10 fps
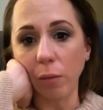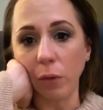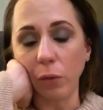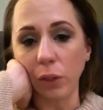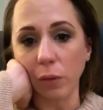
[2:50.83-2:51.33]

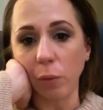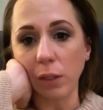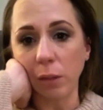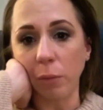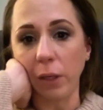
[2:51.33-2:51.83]
You just want
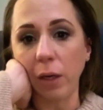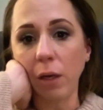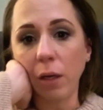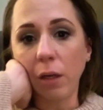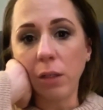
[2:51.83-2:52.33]
someone
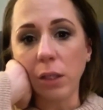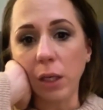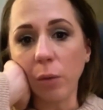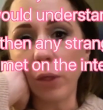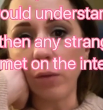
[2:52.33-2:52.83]
to hear what you